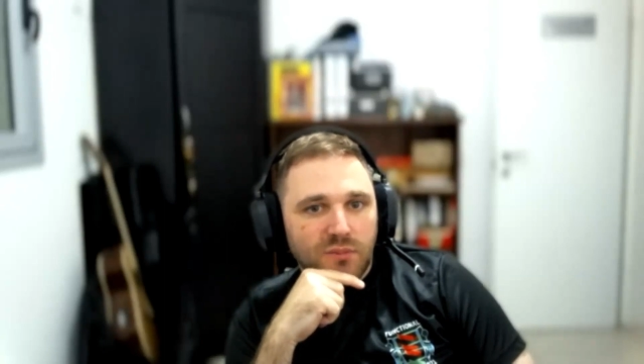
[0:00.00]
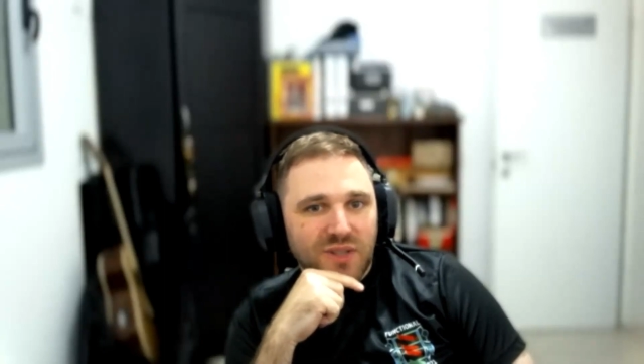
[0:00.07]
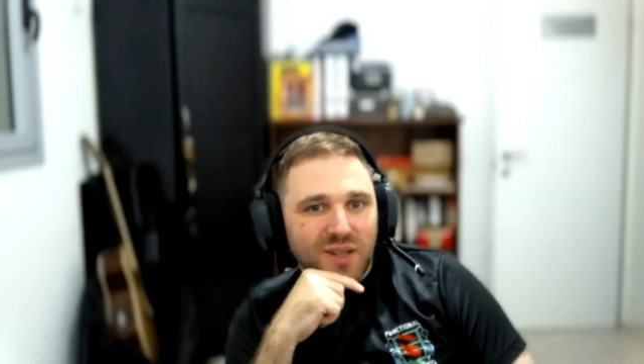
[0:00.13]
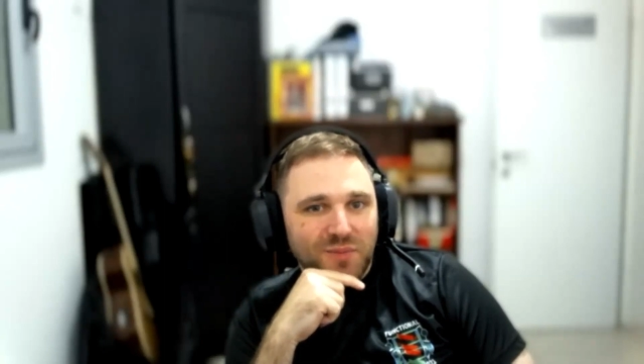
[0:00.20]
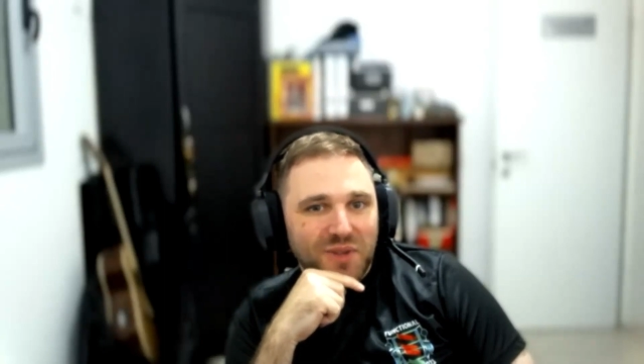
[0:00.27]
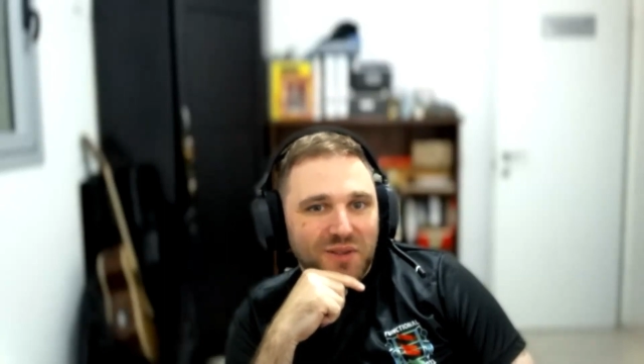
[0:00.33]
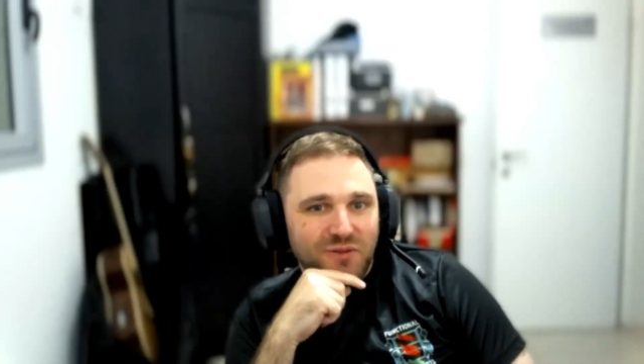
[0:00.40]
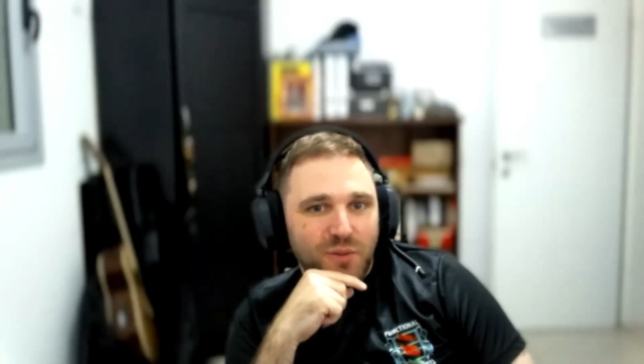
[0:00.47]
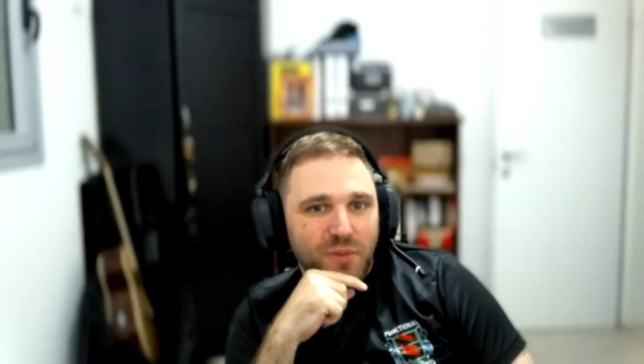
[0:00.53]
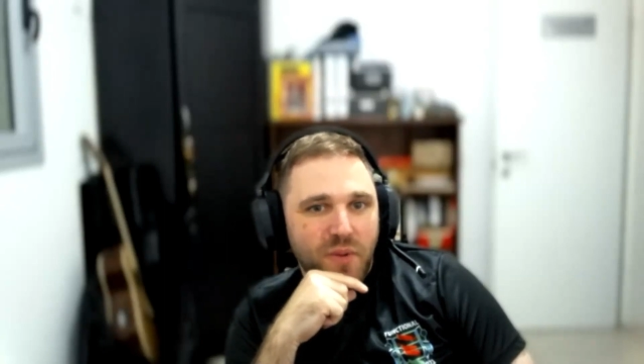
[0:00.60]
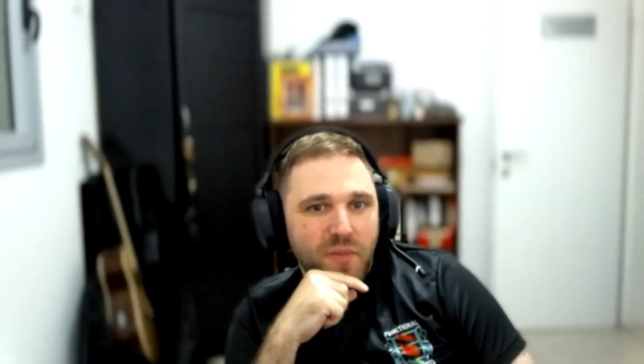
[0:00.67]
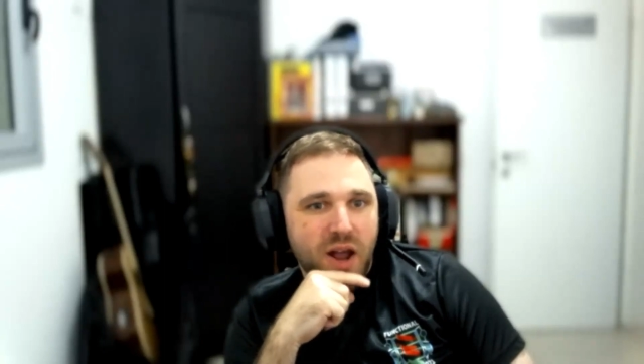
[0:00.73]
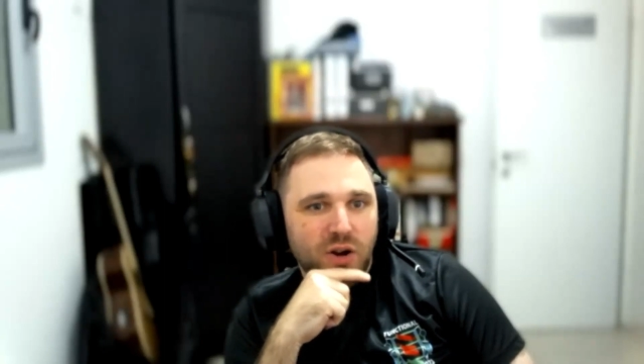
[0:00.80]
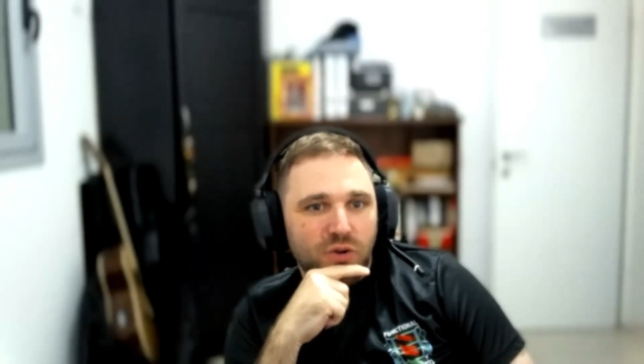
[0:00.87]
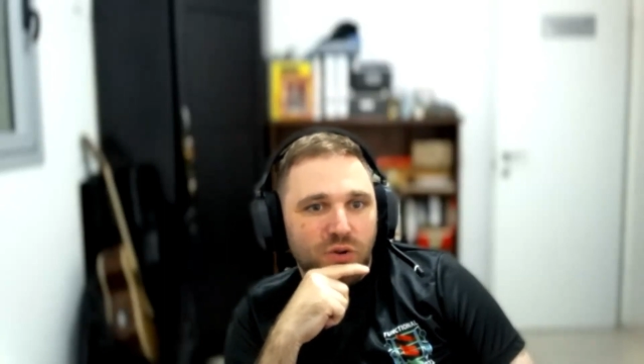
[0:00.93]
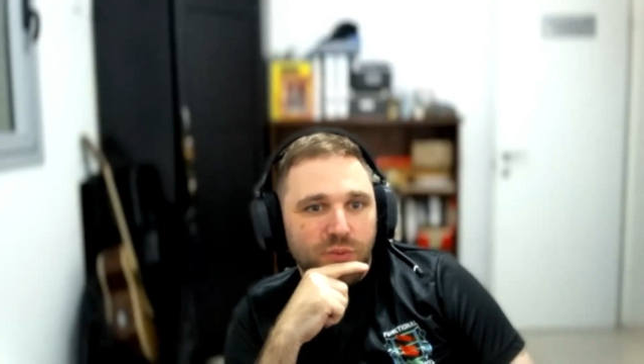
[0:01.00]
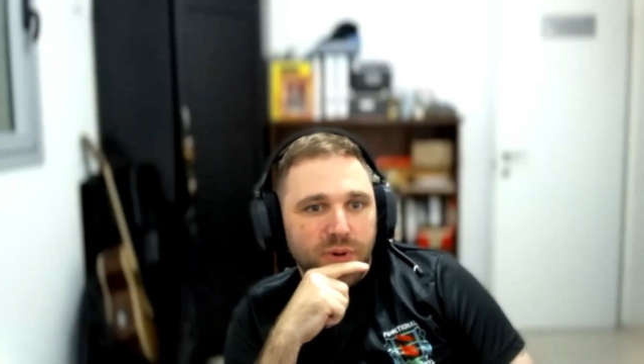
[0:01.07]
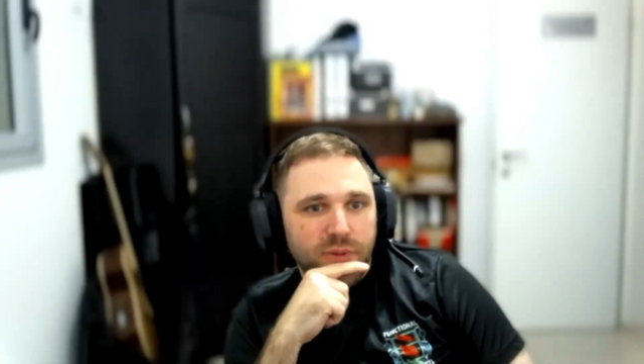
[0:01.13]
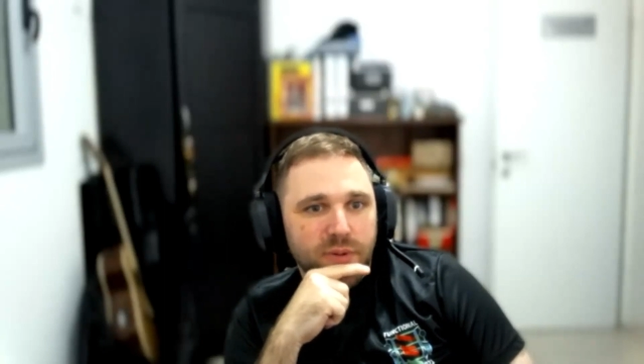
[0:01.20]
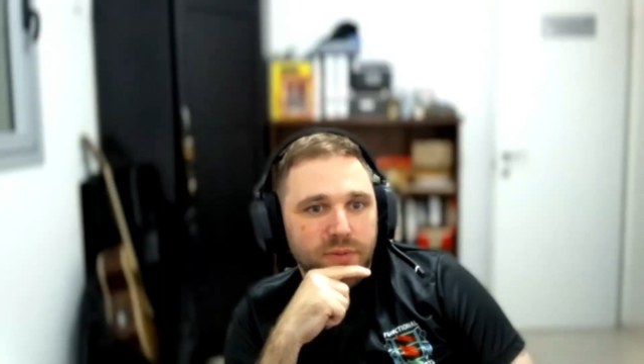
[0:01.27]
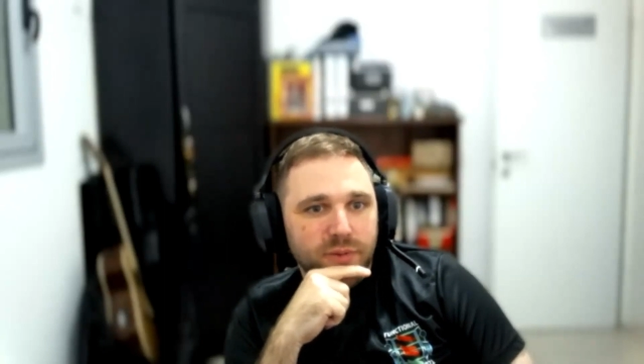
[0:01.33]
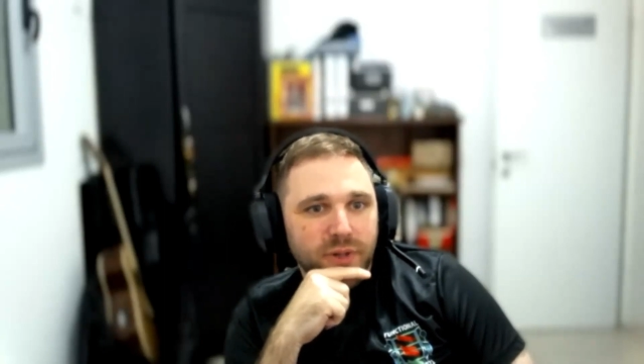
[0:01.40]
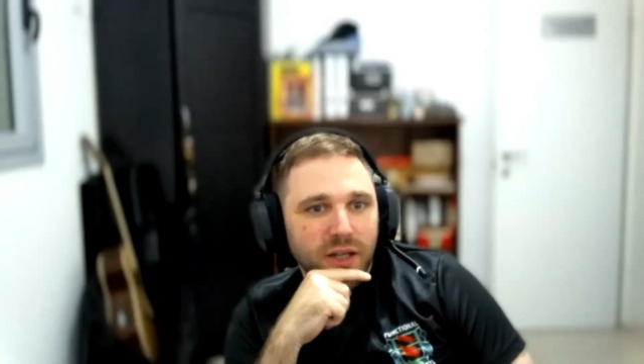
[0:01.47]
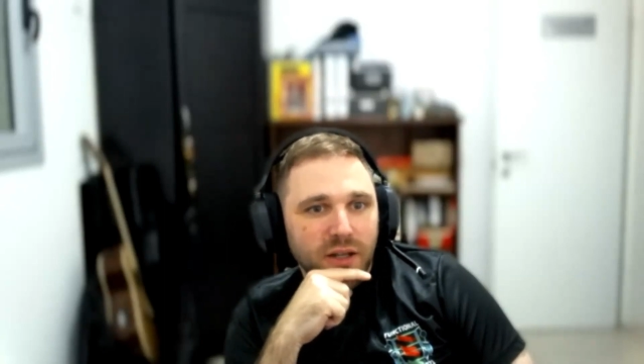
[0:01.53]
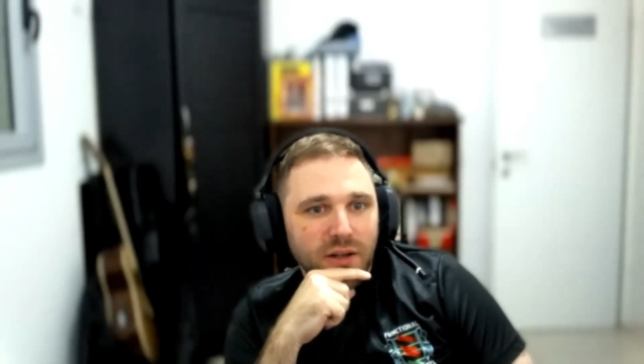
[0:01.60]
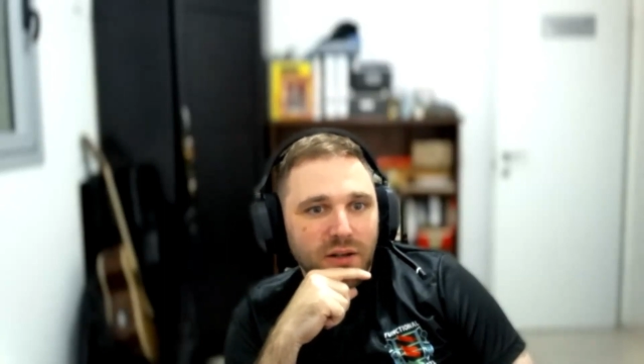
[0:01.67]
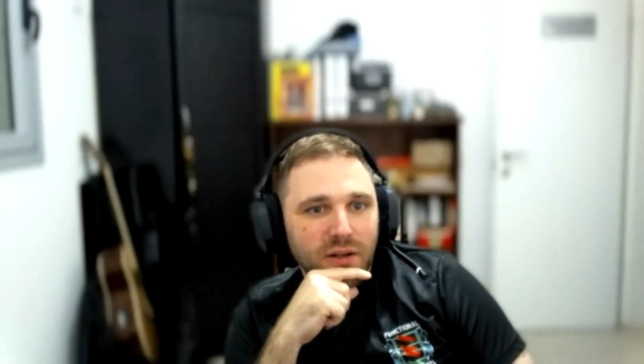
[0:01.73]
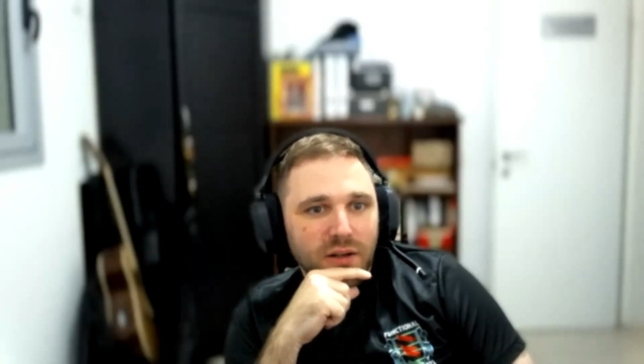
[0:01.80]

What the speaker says: something from a macro probably.